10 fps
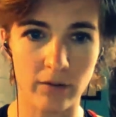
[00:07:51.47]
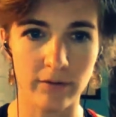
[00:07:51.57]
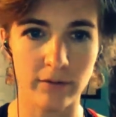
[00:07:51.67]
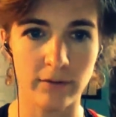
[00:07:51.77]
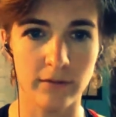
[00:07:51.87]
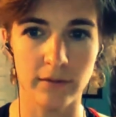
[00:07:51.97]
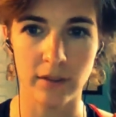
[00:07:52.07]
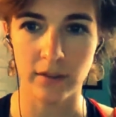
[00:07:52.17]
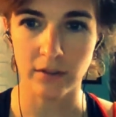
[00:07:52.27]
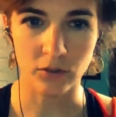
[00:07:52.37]

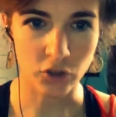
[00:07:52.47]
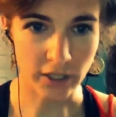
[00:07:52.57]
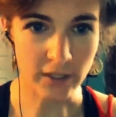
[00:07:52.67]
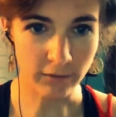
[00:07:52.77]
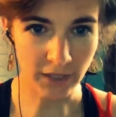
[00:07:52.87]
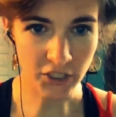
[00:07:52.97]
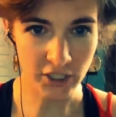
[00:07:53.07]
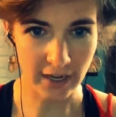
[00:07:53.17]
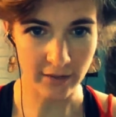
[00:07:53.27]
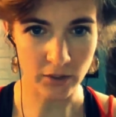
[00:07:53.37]
Now,
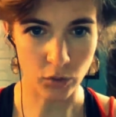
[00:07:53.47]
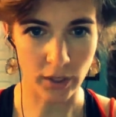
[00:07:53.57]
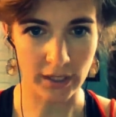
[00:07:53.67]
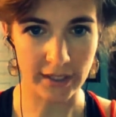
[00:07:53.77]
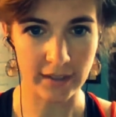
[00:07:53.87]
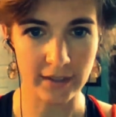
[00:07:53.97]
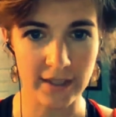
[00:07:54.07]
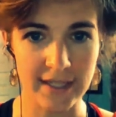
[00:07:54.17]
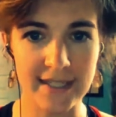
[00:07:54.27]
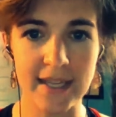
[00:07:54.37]
drugs flushed down the
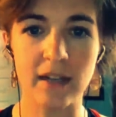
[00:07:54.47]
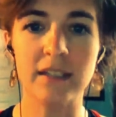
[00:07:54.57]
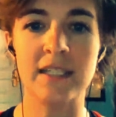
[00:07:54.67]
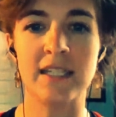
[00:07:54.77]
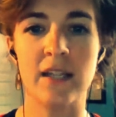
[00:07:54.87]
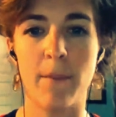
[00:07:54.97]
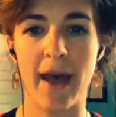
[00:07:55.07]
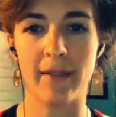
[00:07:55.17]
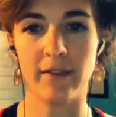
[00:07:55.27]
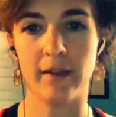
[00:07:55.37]
toilet, he
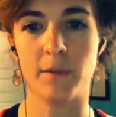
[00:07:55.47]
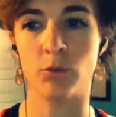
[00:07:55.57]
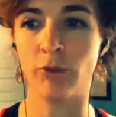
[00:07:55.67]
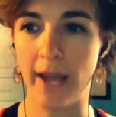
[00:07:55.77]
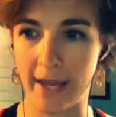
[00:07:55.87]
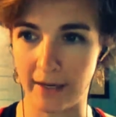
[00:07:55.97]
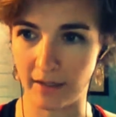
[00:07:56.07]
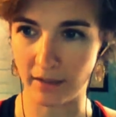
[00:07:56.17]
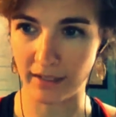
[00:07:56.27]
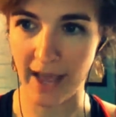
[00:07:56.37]
settled into the bathtub's
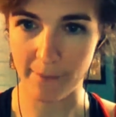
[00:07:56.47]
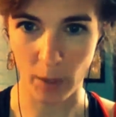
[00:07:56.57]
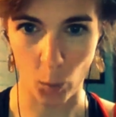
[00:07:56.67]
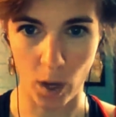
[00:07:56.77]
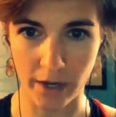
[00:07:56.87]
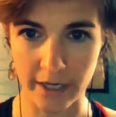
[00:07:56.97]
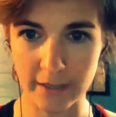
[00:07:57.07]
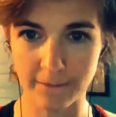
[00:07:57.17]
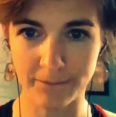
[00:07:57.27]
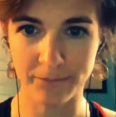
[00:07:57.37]
red, lapping
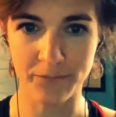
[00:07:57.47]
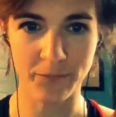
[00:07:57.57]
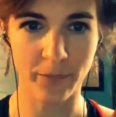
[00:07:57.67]
water.